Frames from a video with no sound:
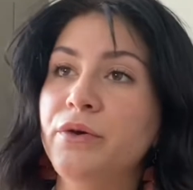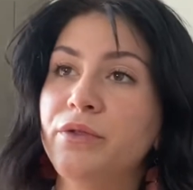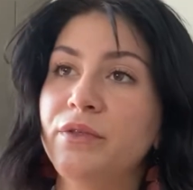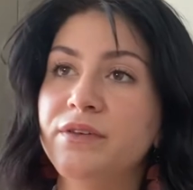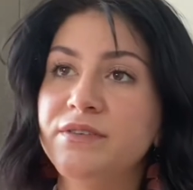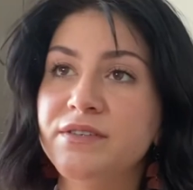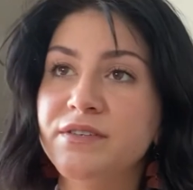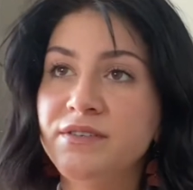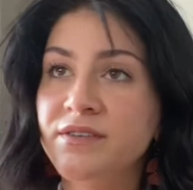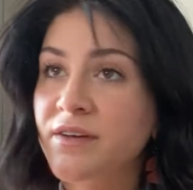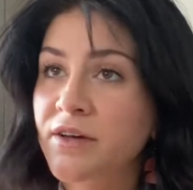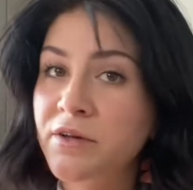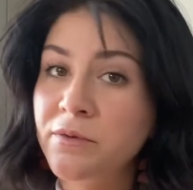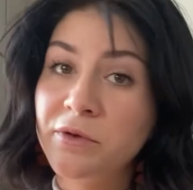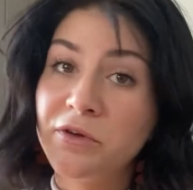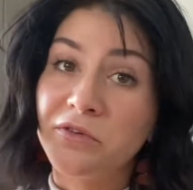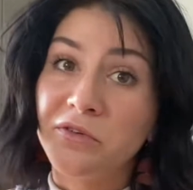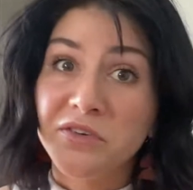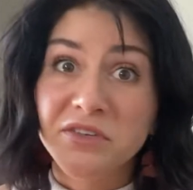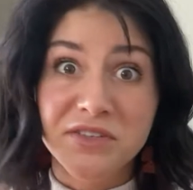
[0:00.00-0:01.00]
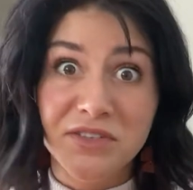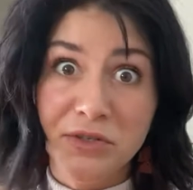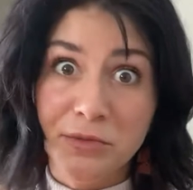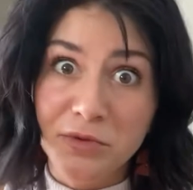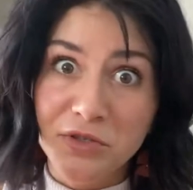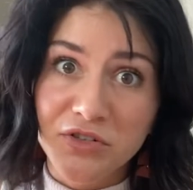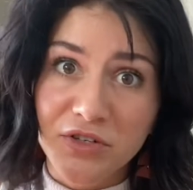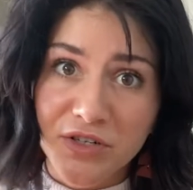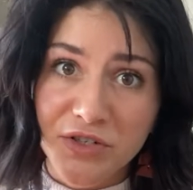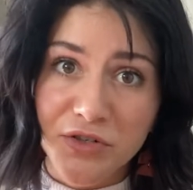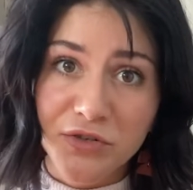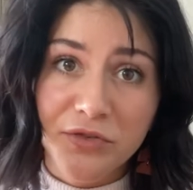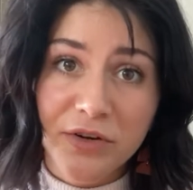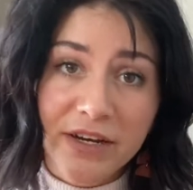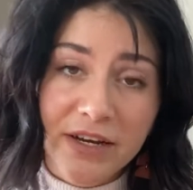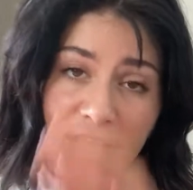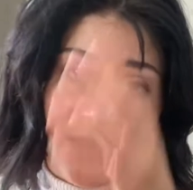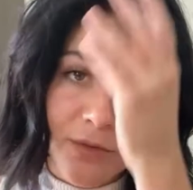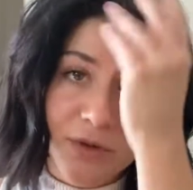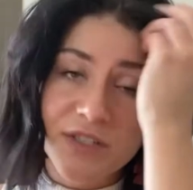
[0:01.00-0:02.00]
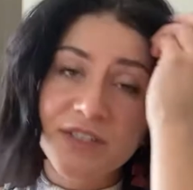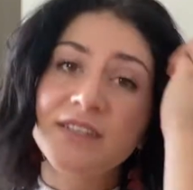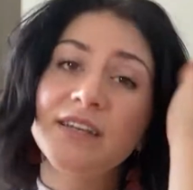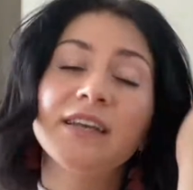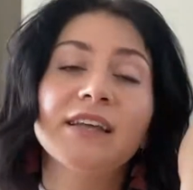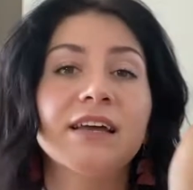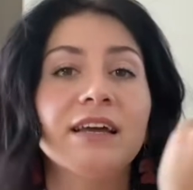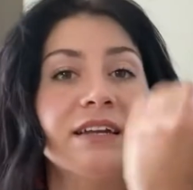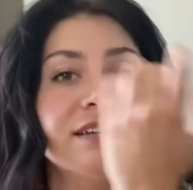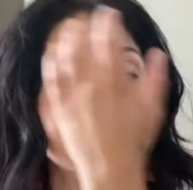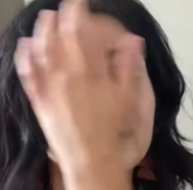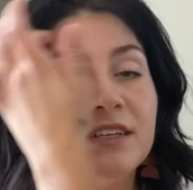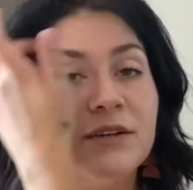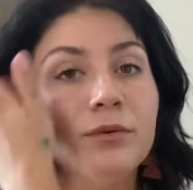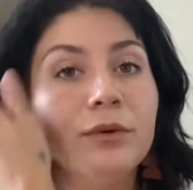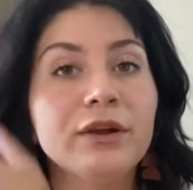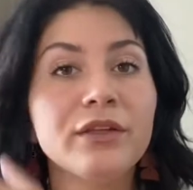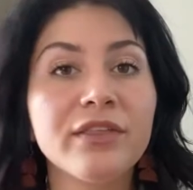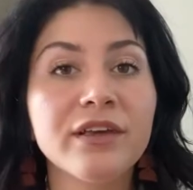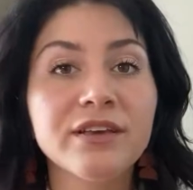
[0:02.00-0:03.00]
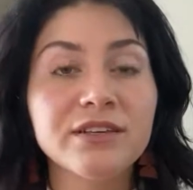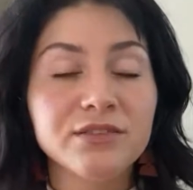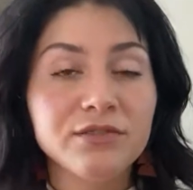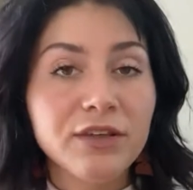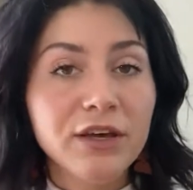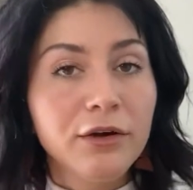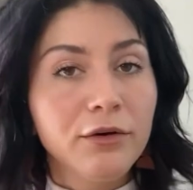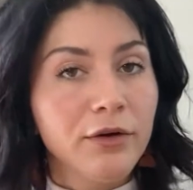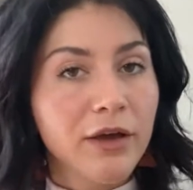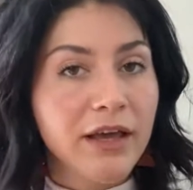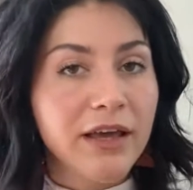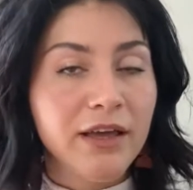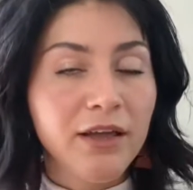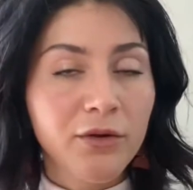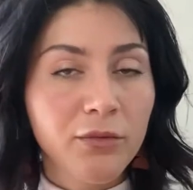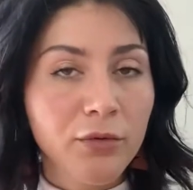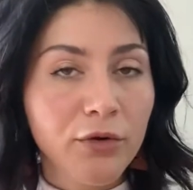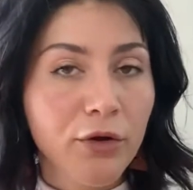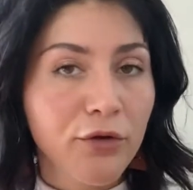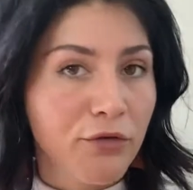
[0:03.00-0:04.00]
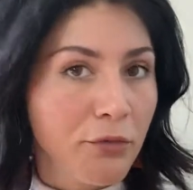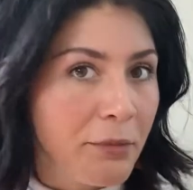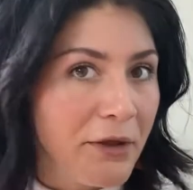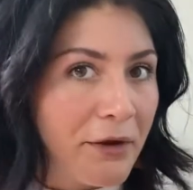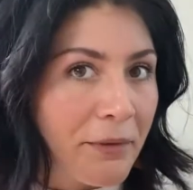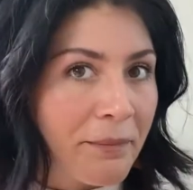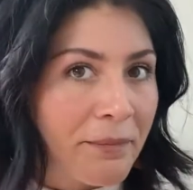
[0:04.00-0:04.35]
This isn't going to be a really super structured reading. We're just going to kind of see where things flow, and we'll go from there.